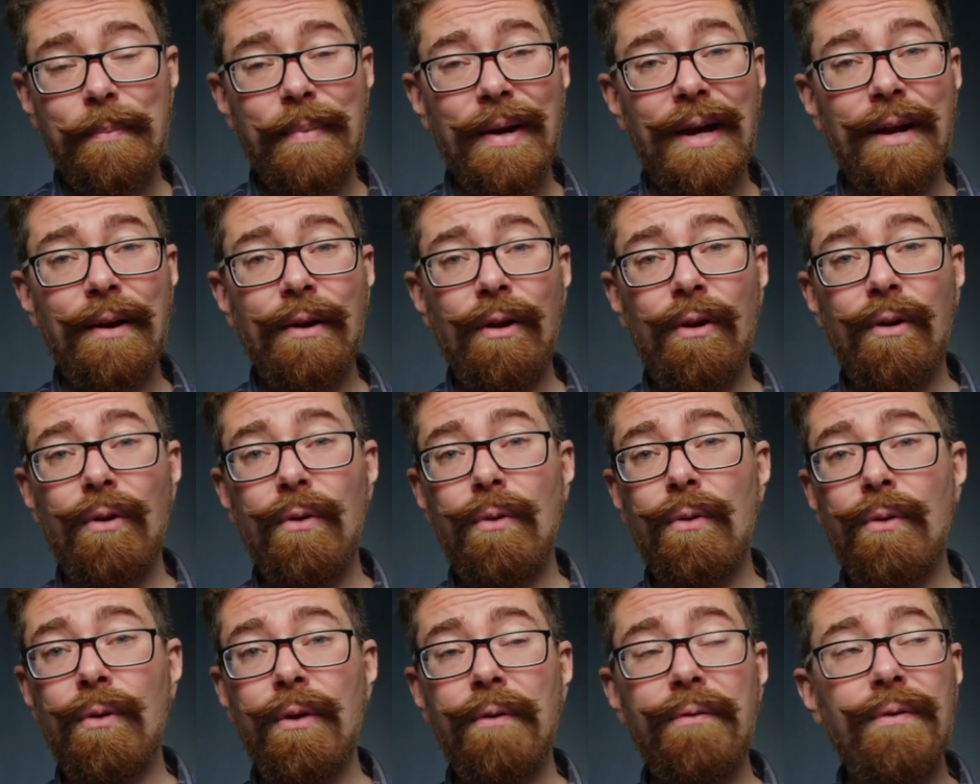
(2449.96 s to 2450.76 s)
panel,
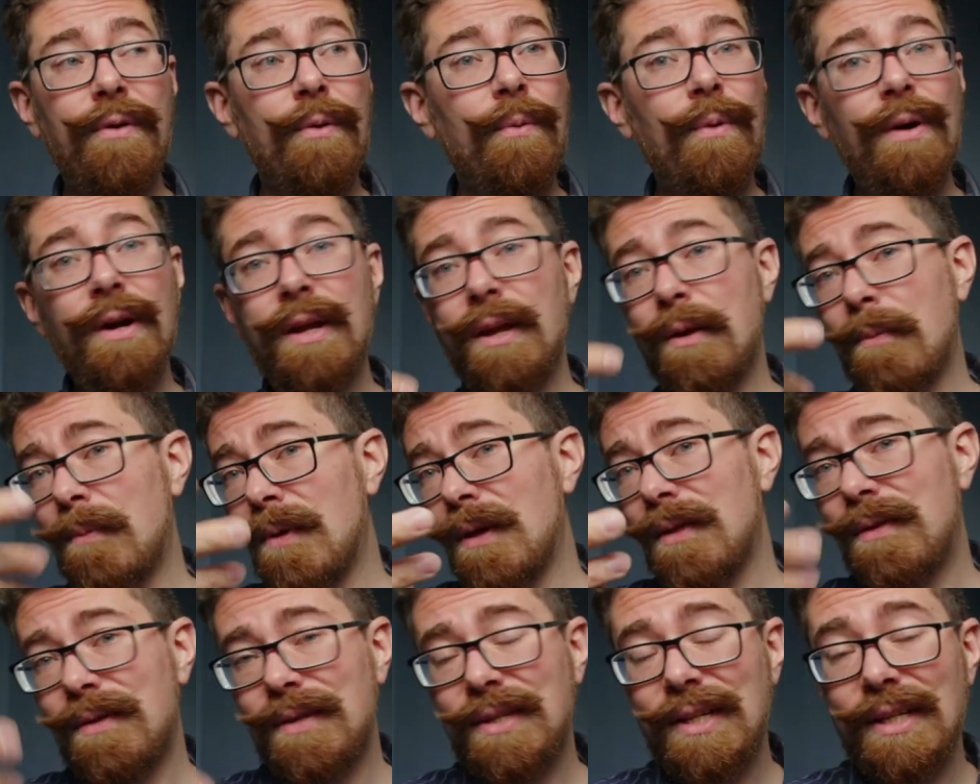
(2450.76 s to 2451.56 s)
or if you're working
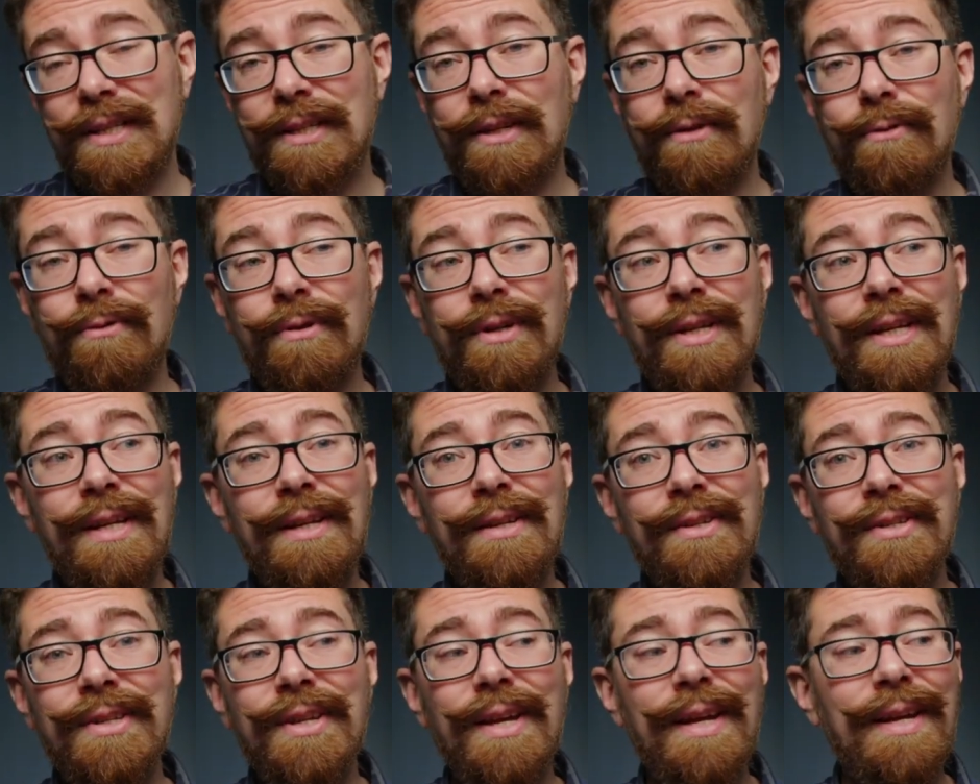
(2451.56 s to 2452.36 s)
with
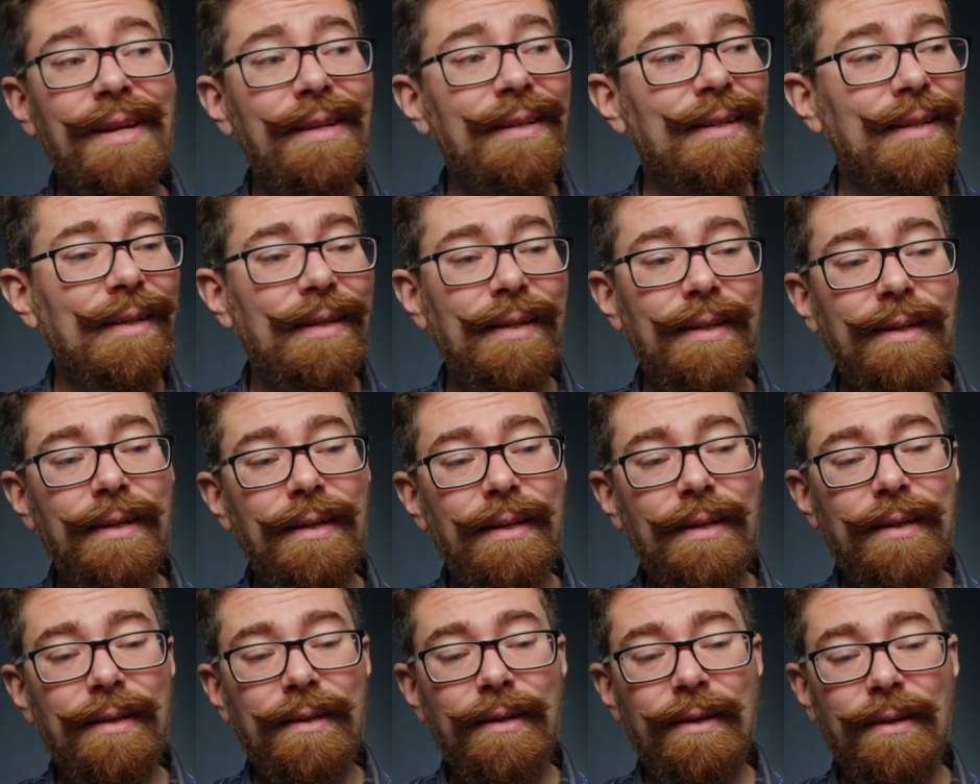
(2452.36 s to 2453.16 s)
600Ds, say,
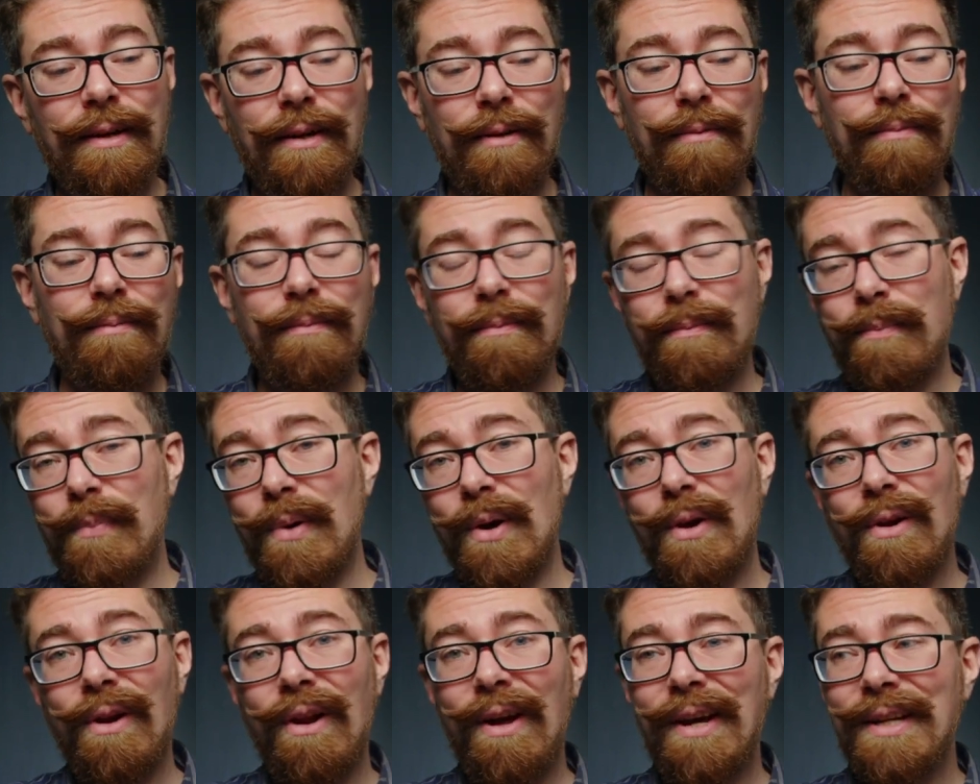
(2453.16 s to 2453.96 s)
you know,
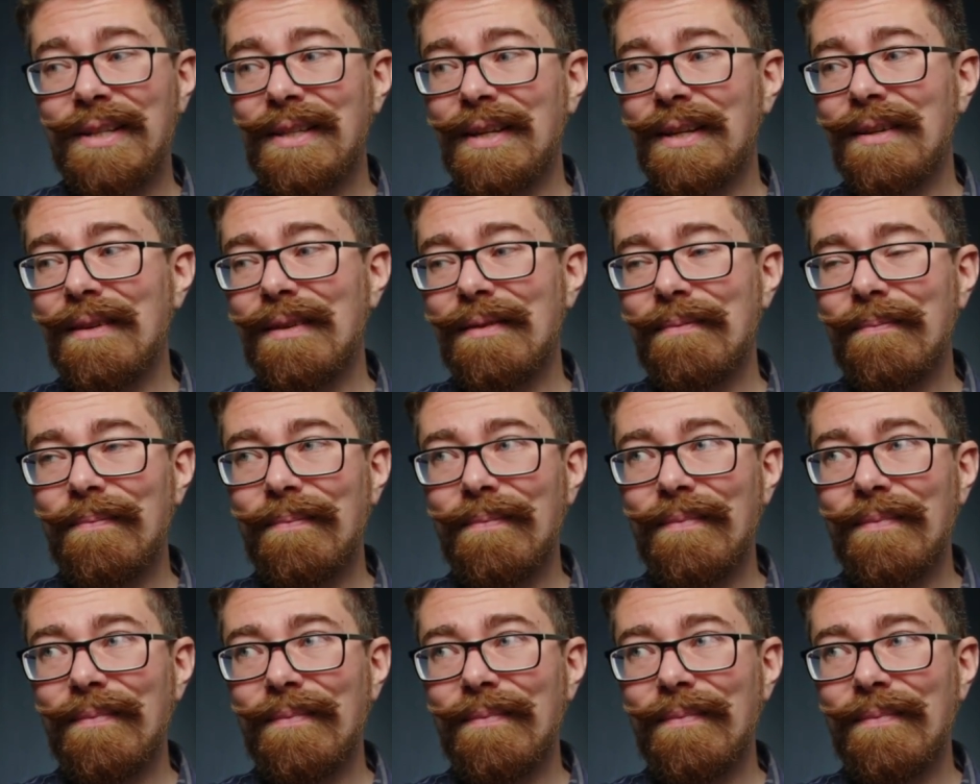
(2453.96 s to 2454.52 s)
booklight it.